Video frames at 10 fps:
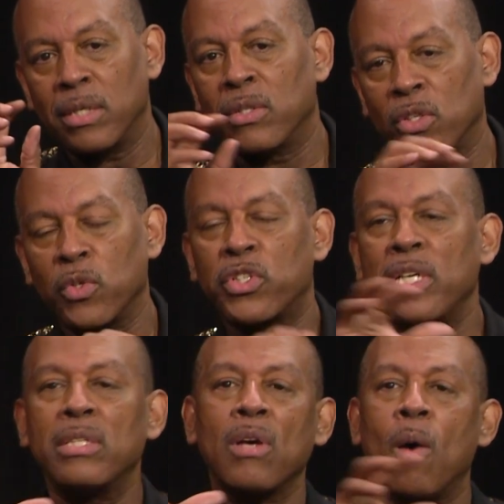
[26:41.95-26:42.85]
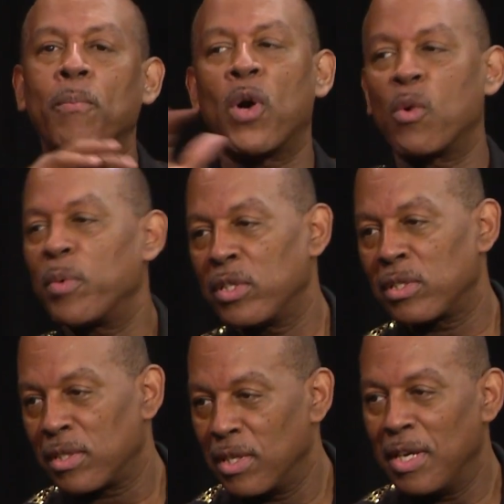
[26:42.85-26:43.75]
So she's on
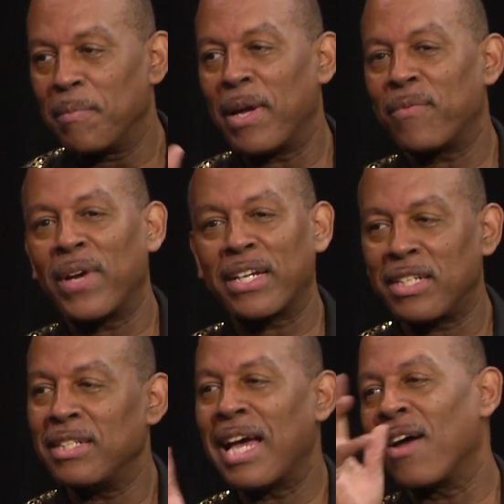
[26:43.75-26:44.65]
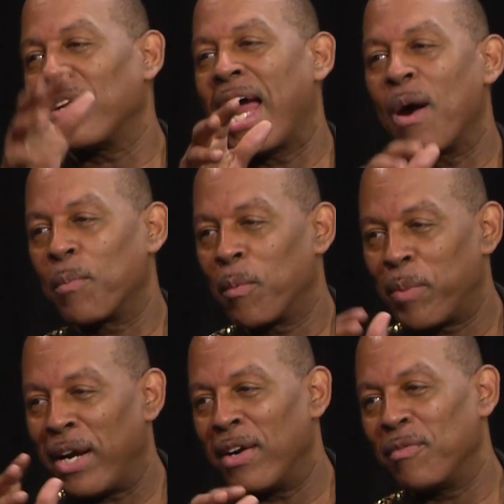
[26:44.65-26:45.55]
purpose. Good. Matter of fact, she's out now
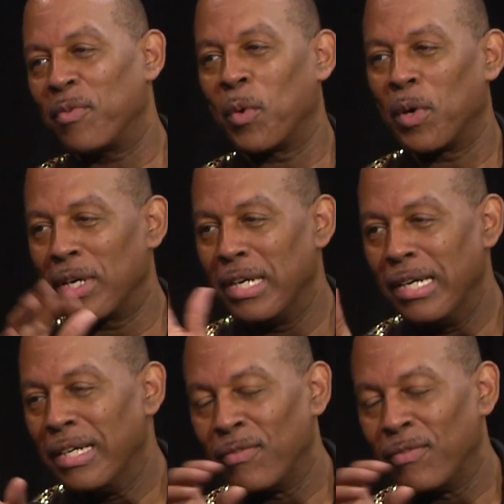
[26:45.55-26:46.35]
preparing for Good.